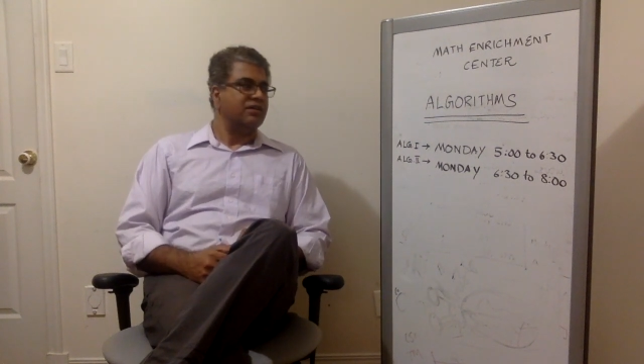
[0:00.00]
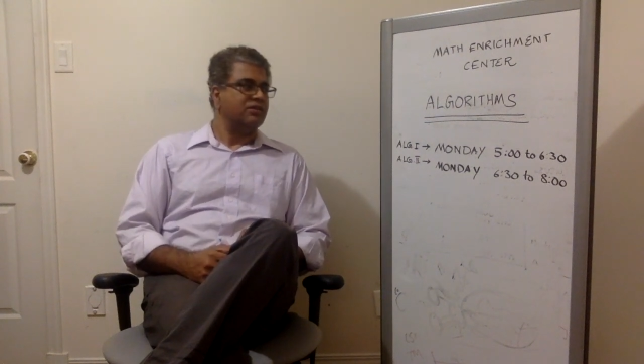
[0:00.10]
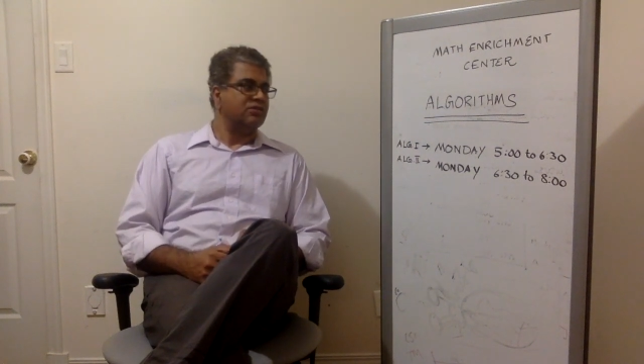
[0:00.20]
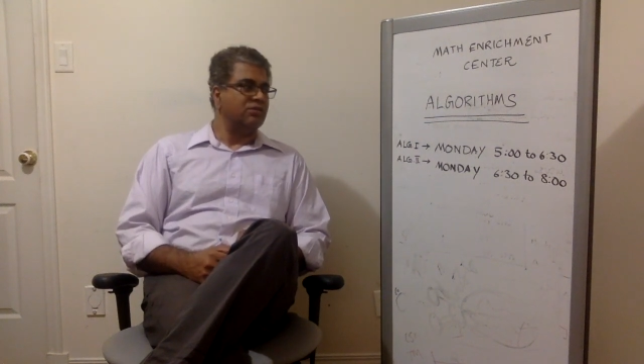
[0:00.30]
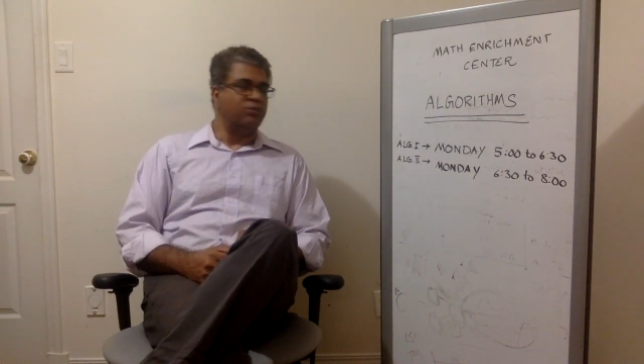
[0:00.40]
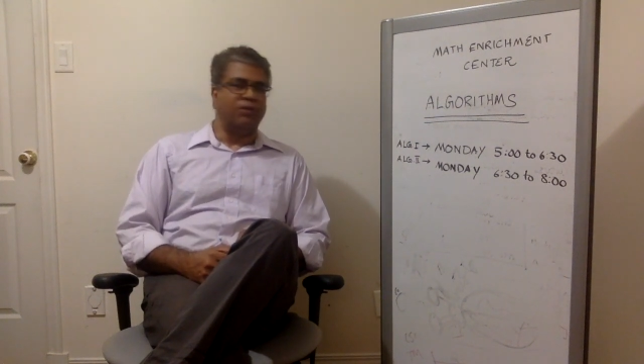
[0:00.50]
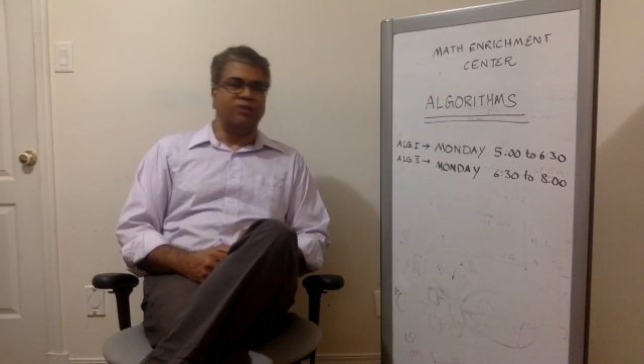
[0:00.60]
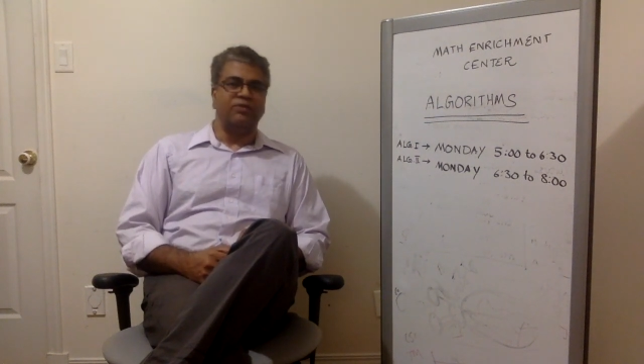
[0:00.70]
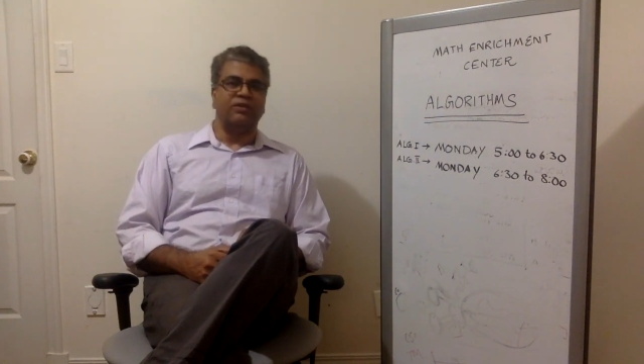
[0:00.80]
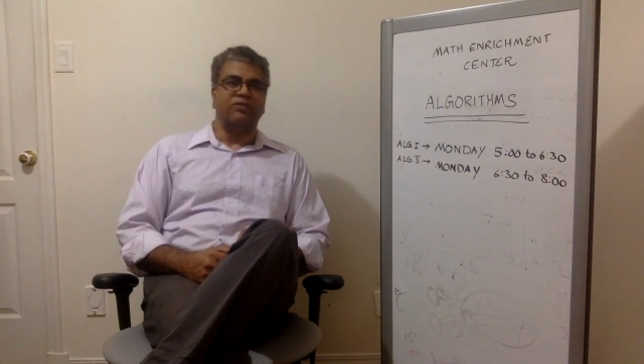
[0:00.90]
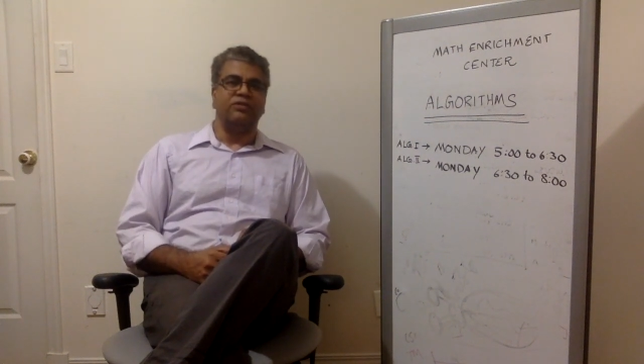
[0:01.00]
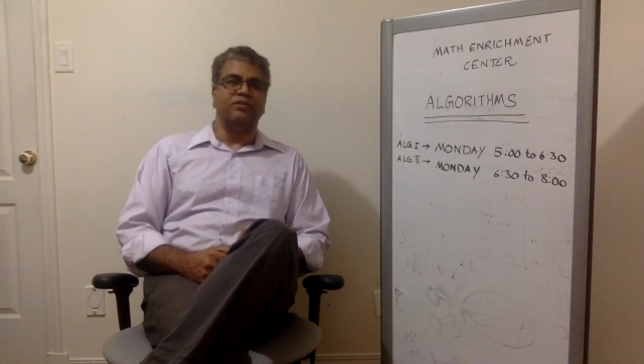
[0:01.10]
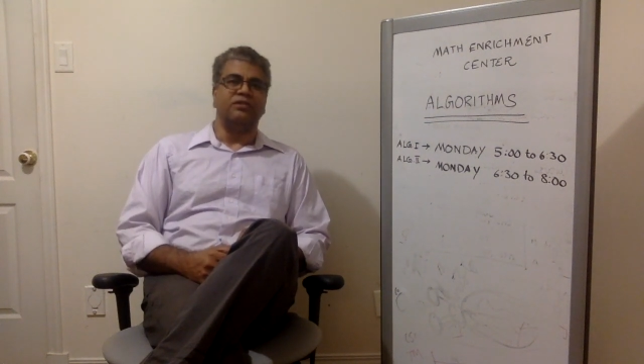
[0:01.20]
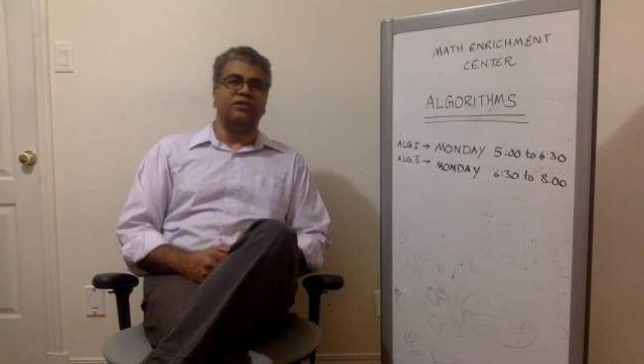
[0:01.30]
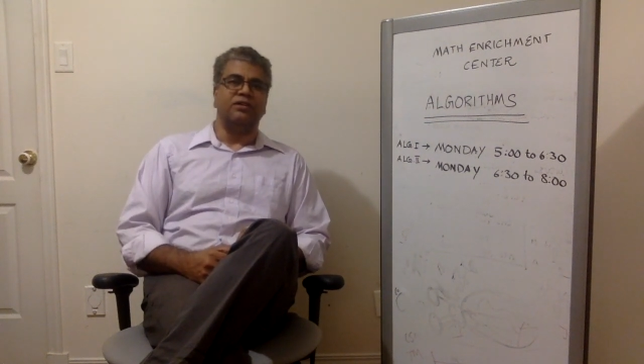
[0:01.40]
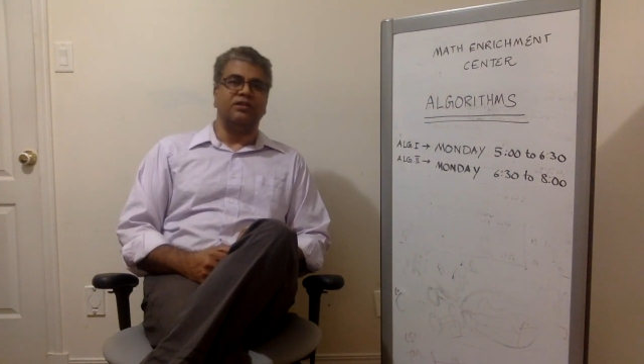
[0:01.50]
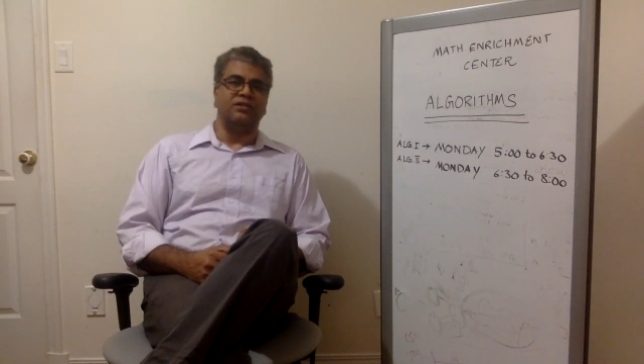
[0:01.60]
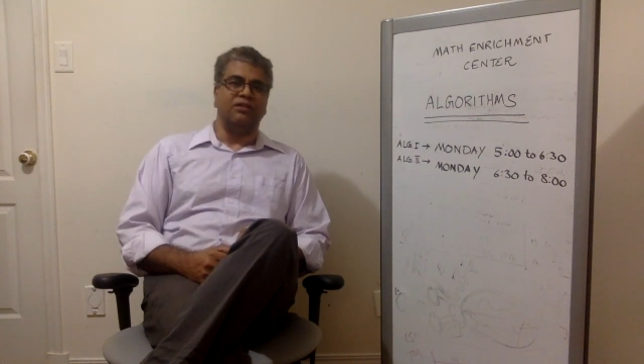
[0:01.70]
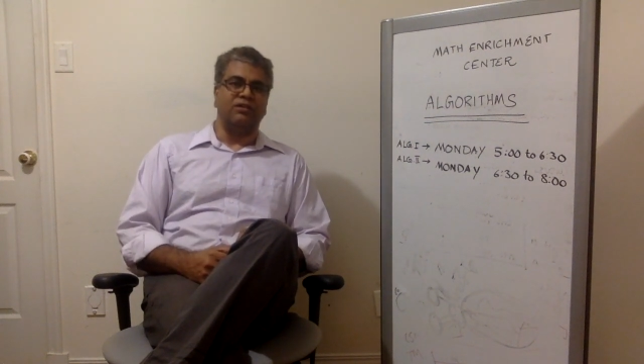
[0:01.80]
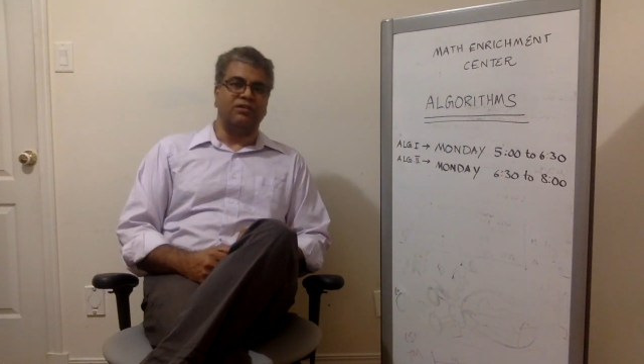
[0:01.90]
So what we are going to learn
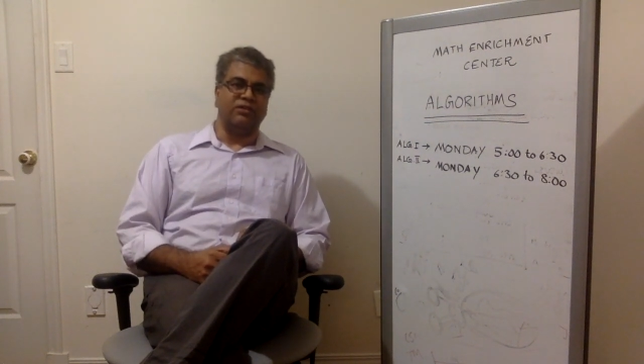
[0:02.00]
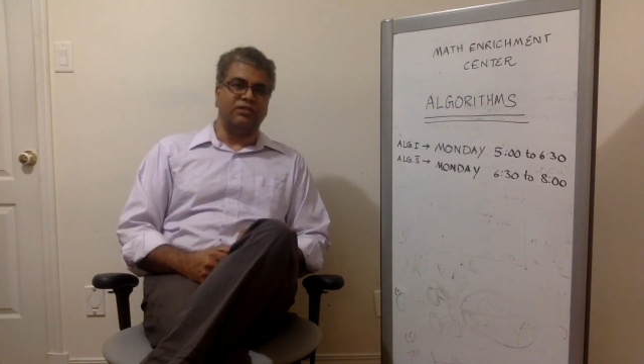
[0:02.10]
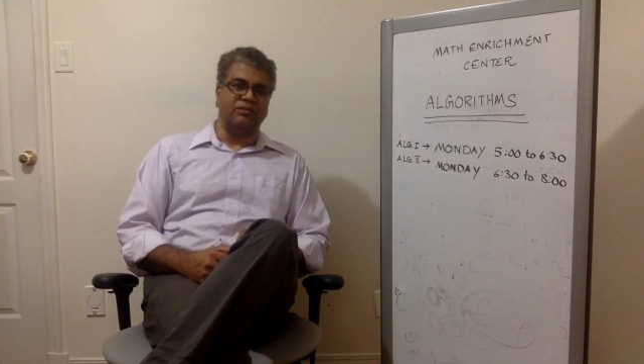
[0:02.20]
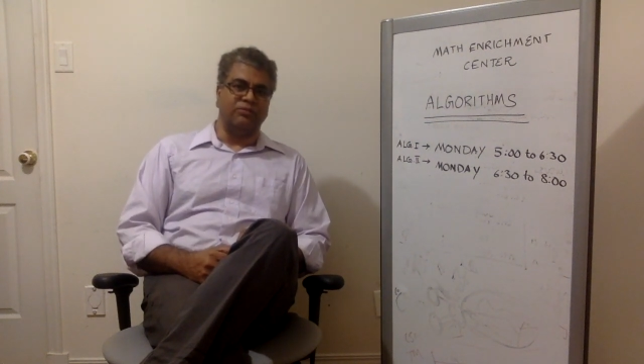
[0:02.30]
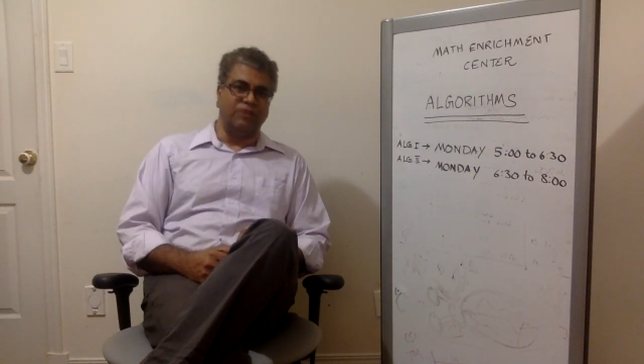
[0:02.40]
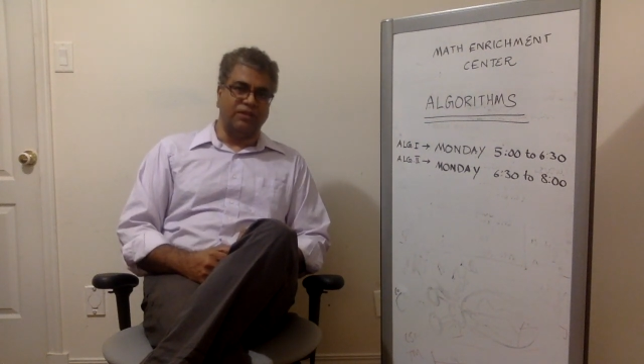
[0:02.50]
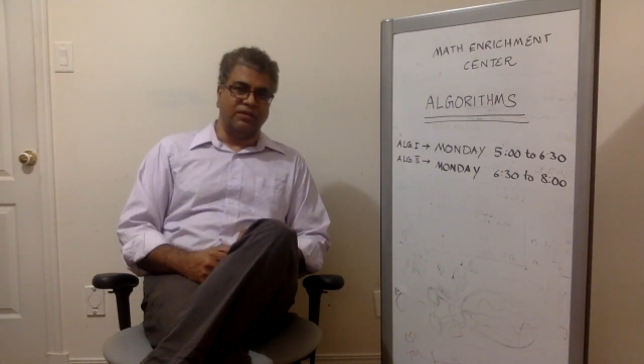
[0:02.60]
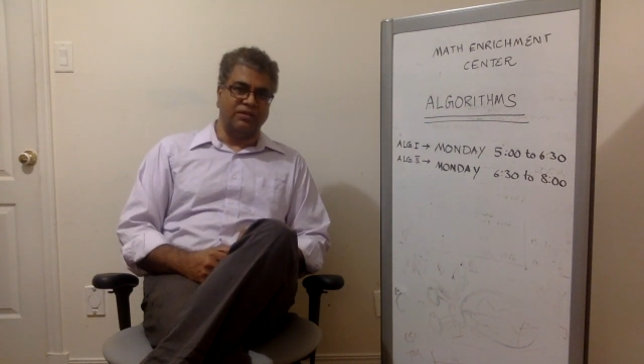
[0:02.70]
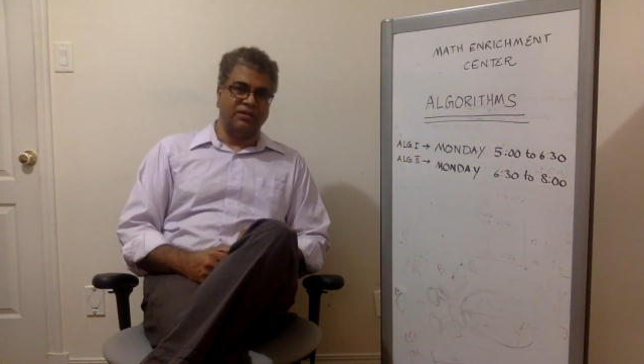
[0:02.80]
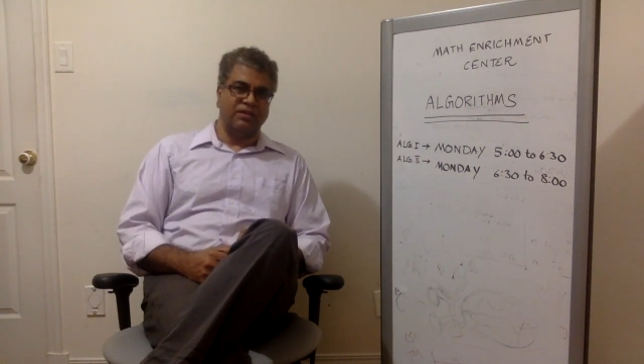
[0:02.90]
in algorithm 1